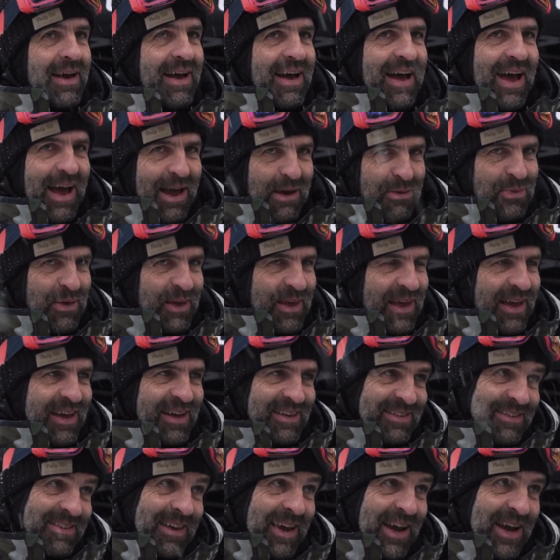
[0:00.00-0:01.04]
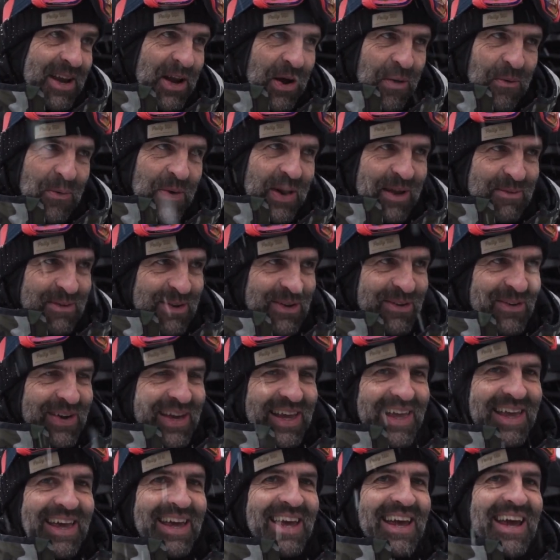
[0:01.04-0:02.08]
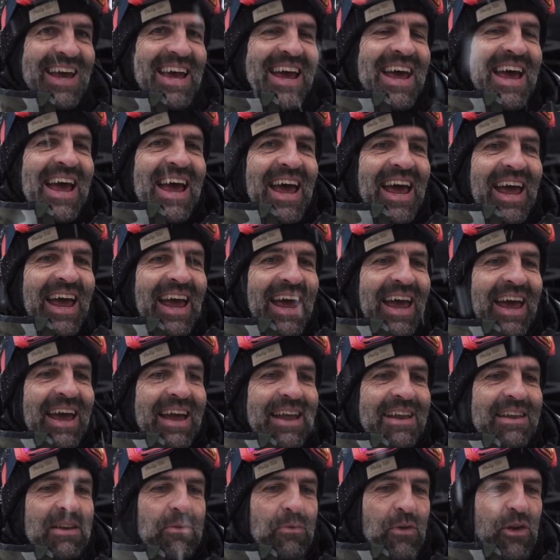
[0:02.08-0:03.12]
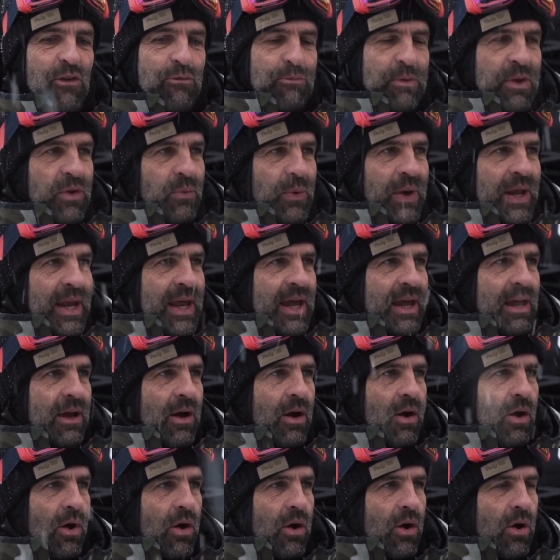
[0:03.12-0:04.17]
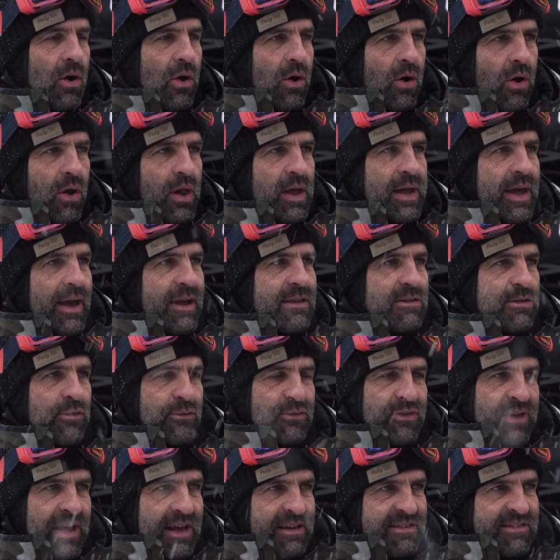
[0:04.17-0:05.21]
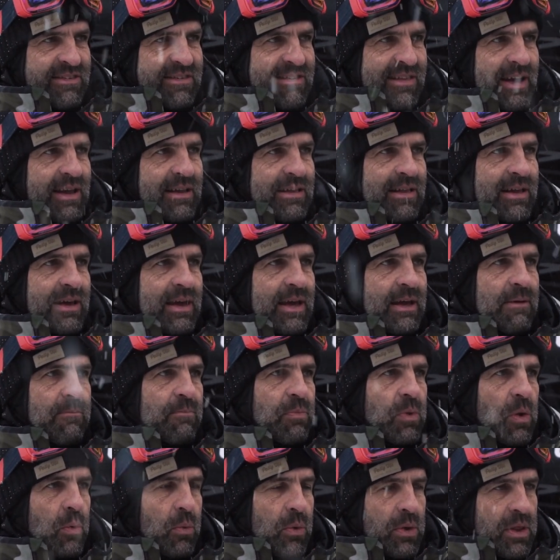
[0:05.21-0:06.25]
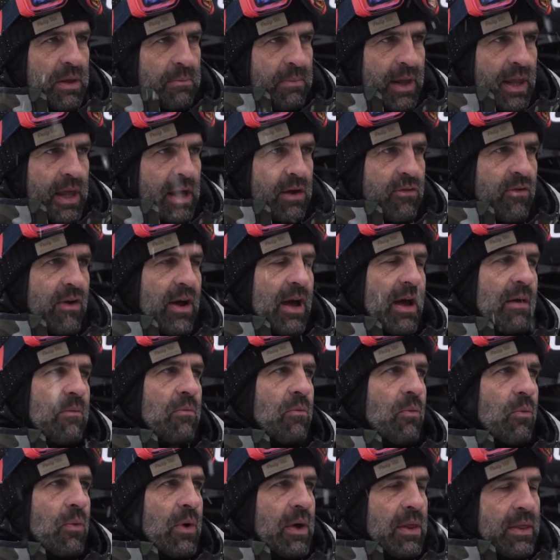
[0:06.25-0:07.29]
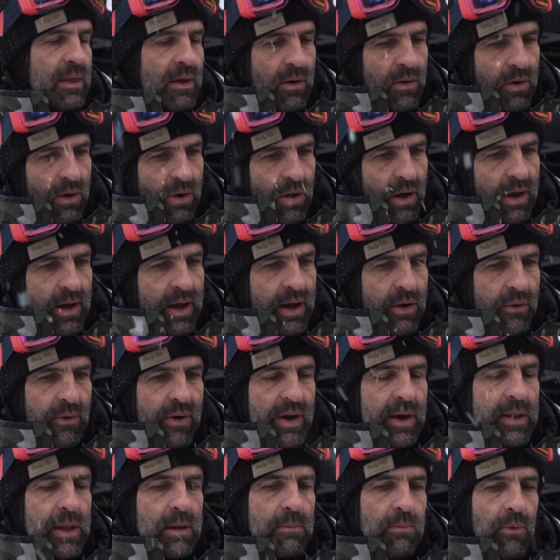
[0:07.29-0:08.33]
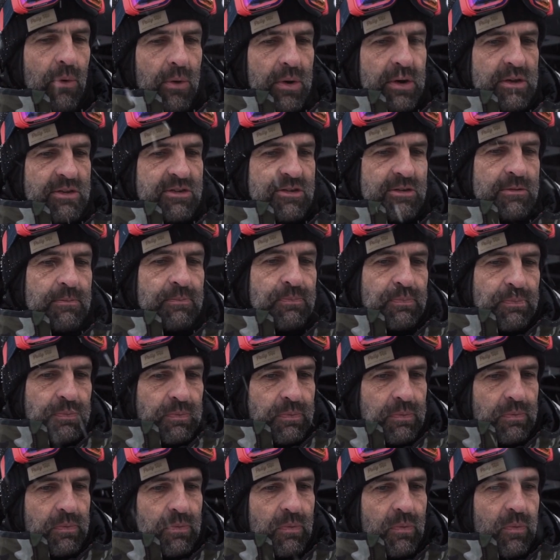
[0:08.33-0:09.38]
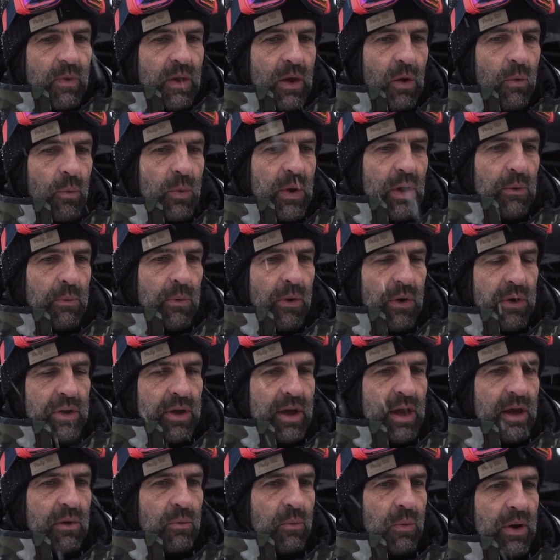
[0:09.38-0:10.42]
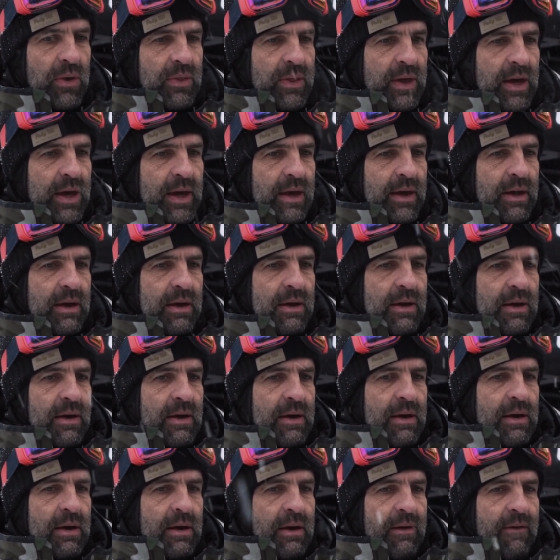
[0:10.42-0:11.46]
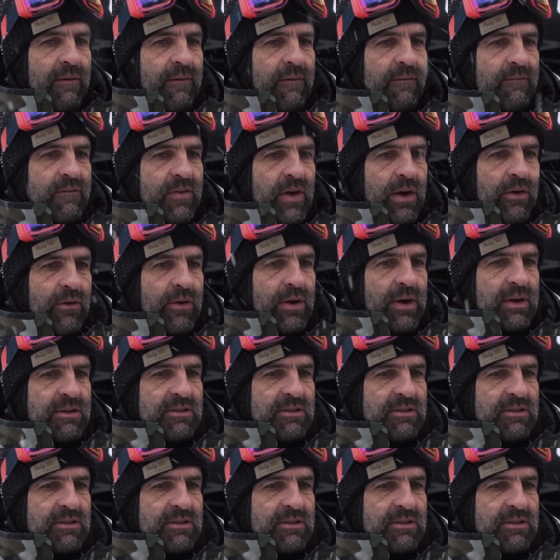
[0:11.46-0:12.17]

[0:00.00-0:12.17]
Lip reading: I think I can say I know what I'm doing. And we've been winning all kinds of tests lately with the Milligram, with all our other boards. We are working with a very